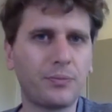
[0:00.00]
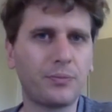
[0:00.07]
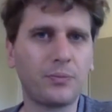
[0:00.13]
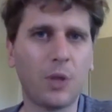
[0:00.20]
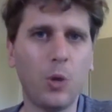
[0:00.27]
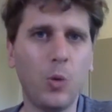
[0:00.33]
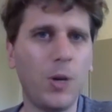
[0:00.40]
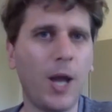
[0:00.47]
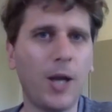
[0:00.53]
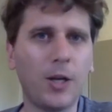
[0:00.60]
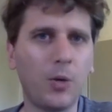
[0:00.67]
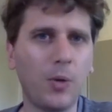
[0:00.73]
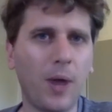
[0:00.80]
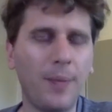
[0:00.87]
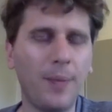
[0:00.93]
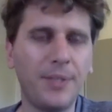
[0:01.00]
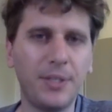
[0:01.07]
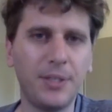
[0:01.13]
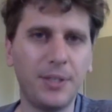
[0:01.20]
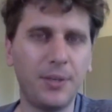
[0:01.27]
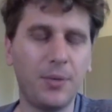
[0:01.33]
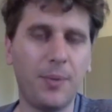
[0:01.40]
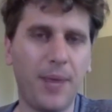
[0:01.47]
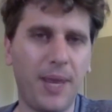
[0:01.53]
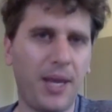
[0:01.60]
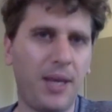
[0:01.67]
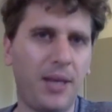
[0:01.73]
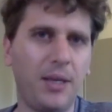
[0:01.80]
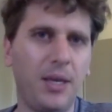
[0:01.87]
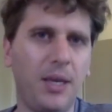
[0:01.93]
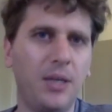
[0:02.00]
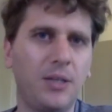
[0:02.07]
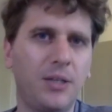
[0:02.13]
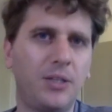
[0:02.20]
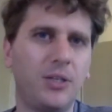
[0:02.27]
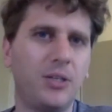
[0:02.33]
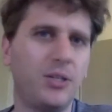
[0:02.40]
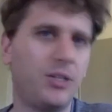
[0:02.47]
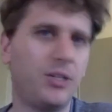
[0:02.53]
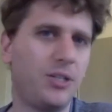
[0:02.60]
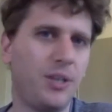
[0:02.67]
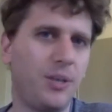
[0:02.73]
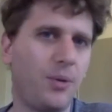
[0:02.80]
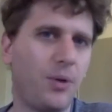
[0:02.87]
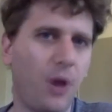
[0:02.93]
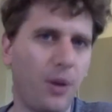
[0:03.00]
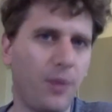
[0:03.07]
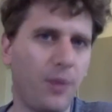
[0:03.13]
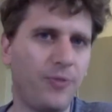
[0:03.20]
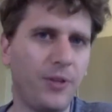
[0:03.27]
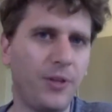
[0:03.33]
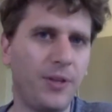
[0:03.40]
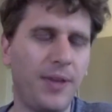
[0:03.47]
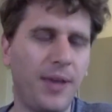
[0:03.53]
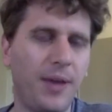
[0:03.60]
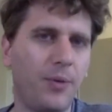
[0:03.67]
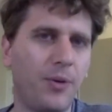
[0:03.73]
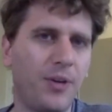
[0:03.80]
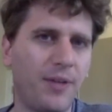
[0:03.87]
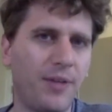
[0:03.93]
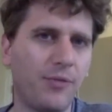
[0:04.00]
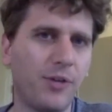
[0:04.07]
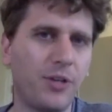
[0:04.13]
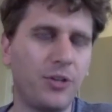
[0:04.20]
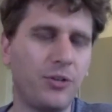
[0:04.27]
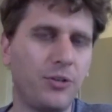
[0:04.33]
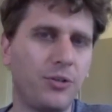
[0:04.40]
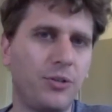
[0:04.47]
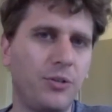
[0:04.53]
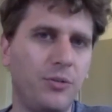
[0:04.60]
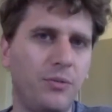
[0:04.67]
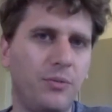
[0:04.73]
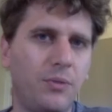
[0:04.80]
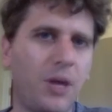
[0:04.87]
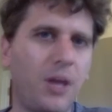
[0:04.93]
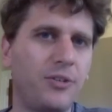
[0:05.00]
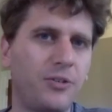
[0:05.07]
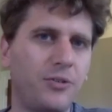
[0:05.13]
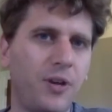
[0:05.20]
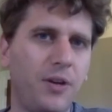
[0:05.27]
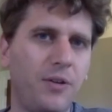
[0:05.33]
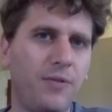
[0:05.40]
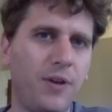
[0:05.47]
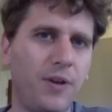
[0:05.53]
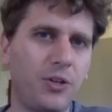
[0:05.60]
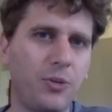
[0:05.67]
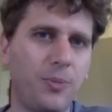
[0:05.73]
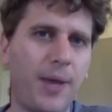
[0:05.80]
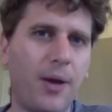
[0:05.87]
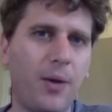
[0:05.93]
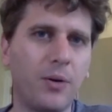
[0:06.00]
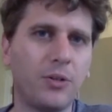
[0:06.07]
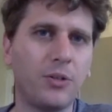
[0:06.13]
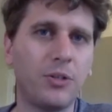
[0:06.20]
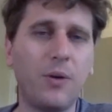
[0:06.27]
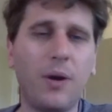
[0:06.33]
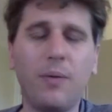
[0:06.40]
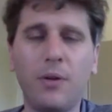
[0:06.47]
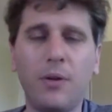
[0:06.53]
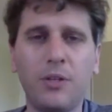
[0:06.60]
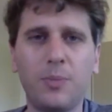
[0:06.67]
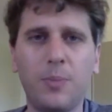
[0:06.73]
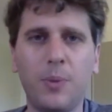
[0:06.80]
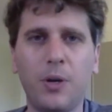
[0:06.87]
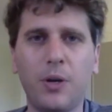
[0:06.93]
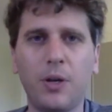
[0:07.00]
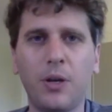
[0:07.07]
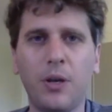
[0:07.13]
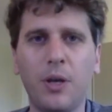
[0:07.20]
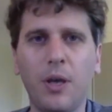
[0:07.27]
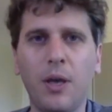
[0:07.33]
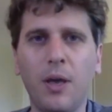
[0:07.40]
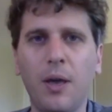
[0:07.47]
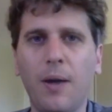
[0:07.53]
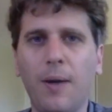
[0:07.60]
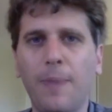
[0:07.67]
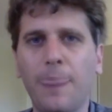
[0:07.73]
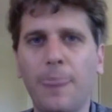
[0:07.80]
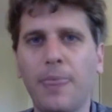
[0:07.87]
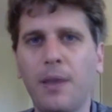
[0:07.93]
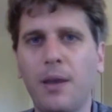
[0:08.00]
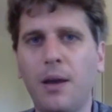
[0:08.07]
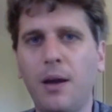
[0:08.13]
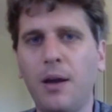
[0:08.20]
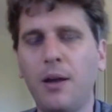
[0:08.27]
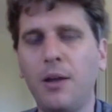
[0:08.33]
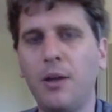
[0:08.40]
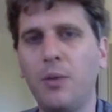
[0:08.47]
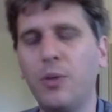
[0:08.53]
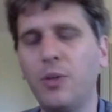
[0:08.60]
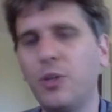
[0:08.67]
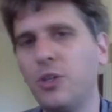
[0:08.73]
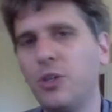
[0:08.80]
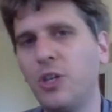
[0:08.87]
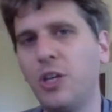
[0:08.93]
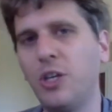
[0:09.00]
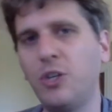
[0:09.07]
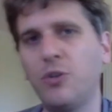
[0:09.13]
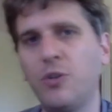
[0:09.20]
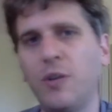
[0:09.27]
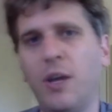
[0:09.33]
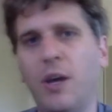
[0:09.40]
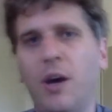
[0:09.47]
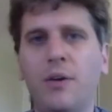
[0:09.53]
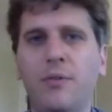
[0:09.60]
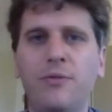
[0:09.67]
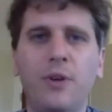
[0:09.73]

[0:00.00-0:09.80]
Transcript: who were not corrupt, that were making decisions that were harmful and that were deferential to concentrated financial power. So I wrote this book, uh, which is a history of